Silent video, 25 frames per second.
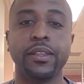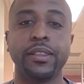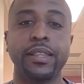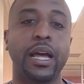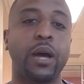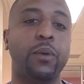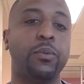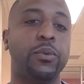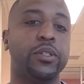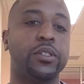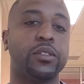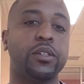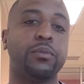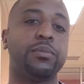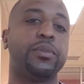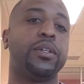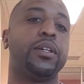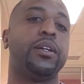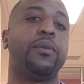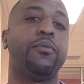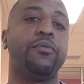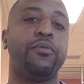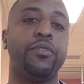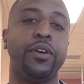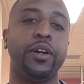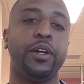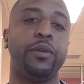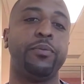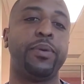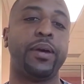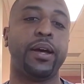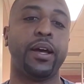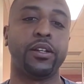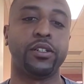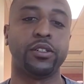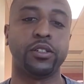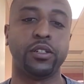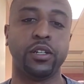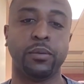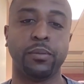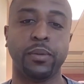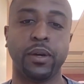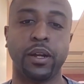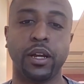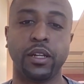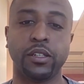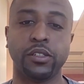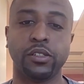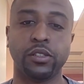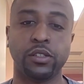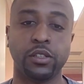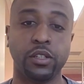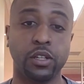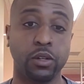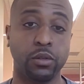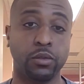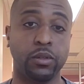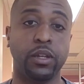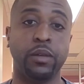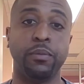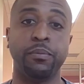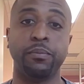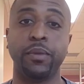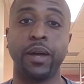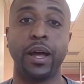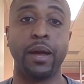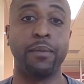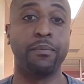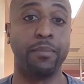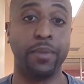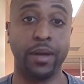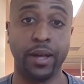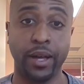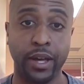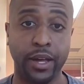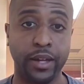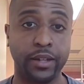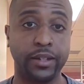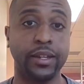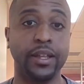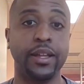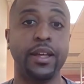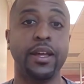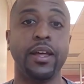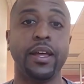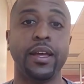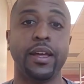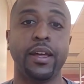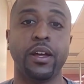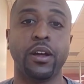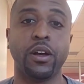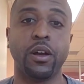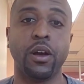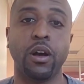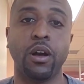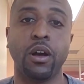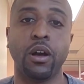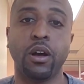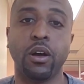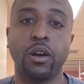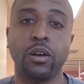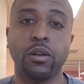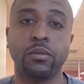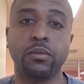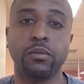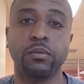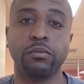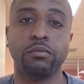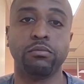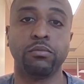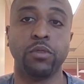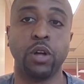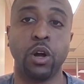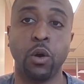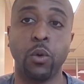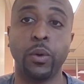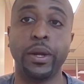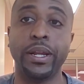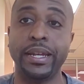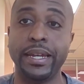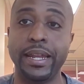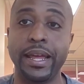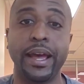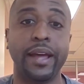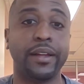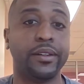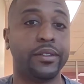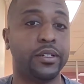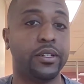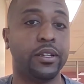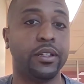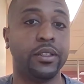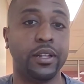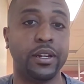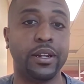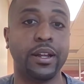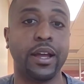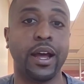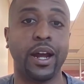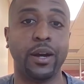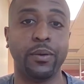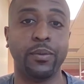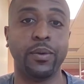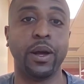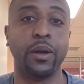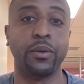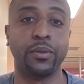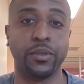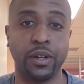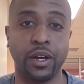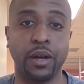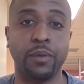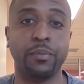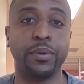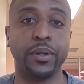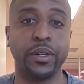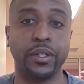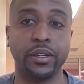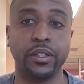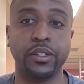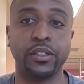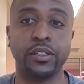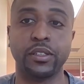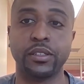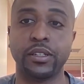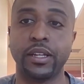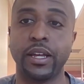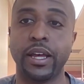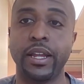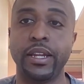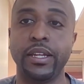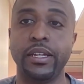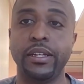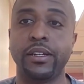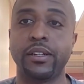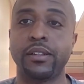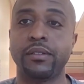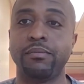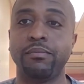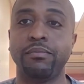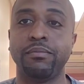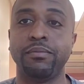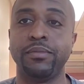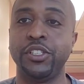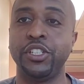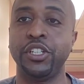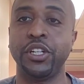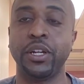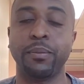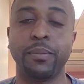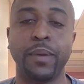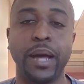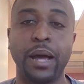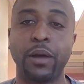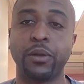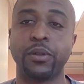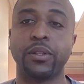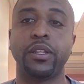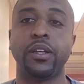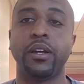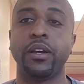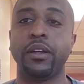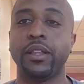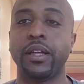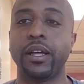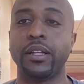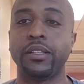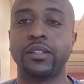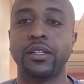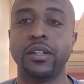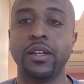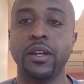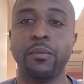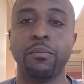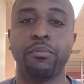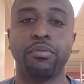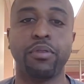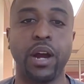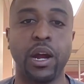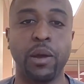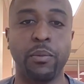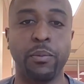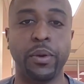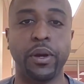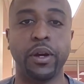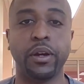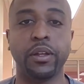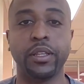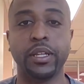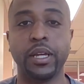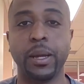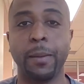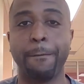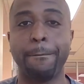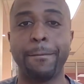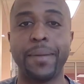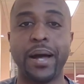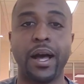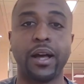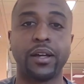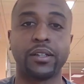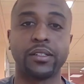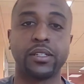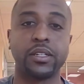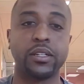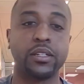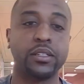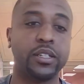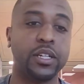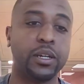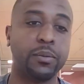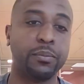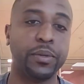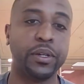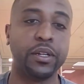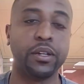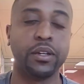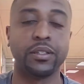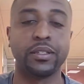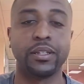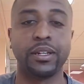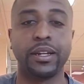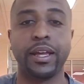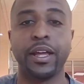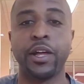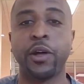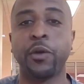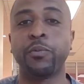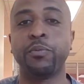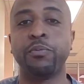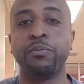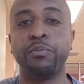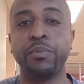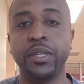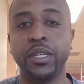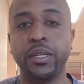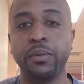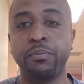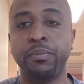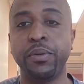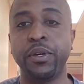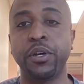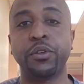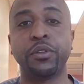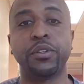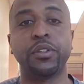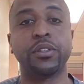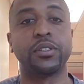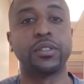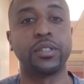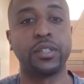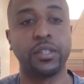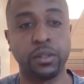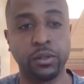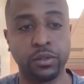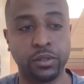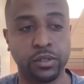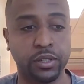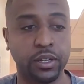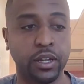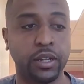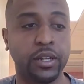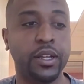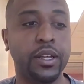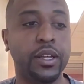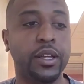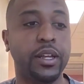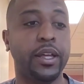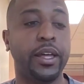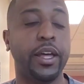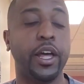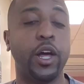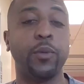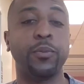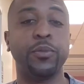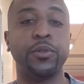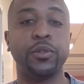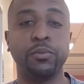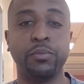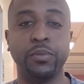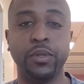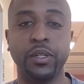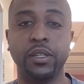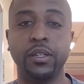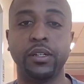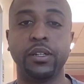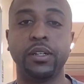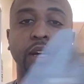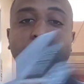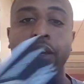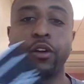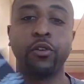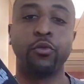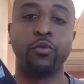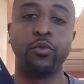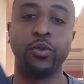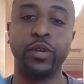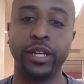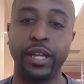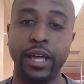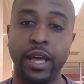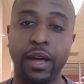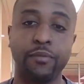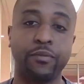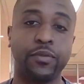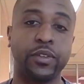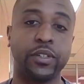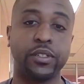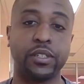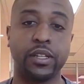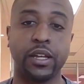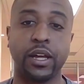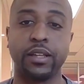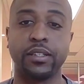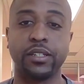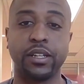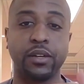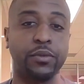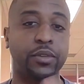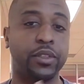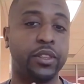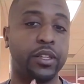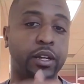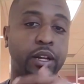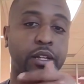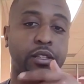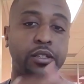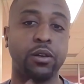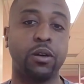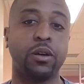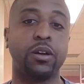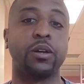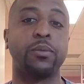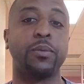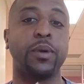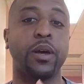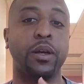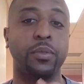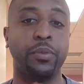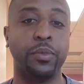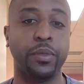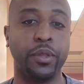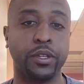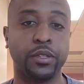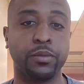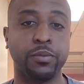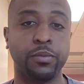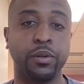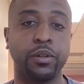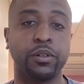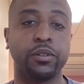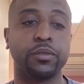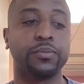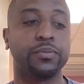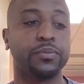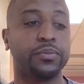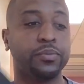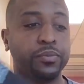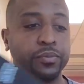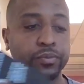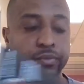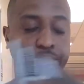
That was something I'm very passionate about. I still, in my mind, owe a debt to the nine round company and just any gym out there that's primarily a boxing gym, because it helped me build the skill set, helps me kind of re-emphasize everything I talk about in this book.